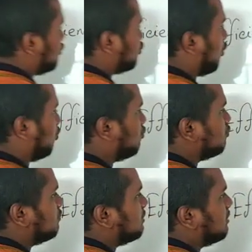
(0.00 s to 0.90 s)

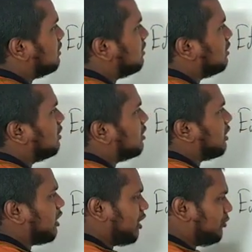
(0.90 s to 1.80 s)
So
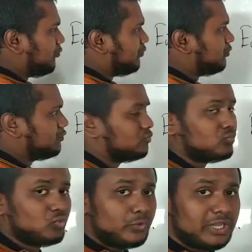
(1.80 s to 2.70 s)
if
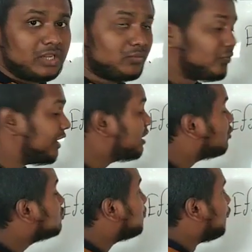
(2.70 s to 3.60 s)
we find
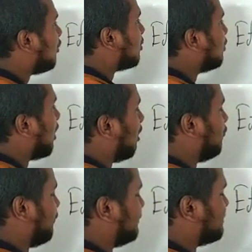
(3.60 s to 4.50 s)
out the formula
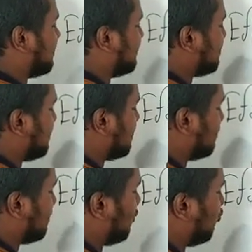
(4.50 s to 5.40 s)
of efficiency,
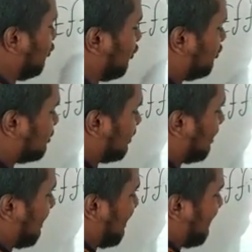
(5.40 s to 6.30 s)
then what do we see?
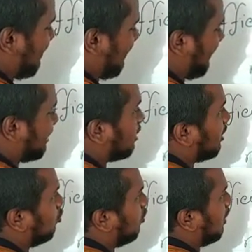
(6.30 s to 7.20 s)
Eta
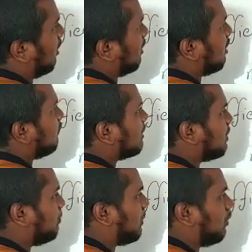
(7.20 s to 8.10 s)
equal
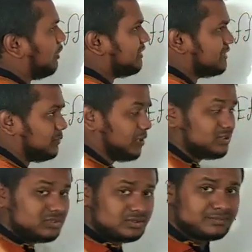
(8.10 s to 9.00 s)
effective power, that
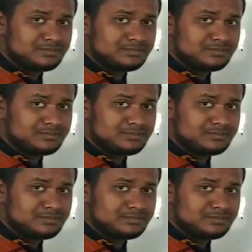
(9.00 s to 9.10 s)
means